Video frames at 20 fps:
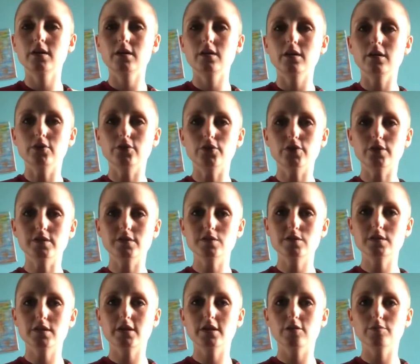and you can
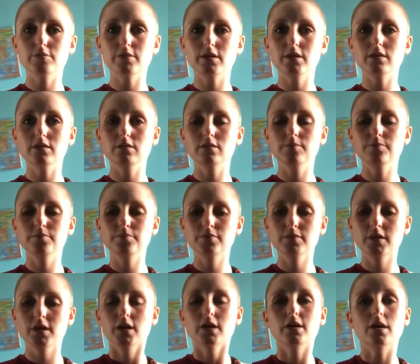stay up there.
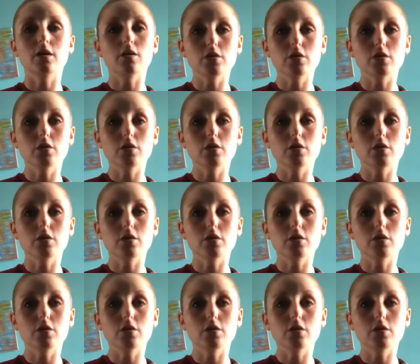Now,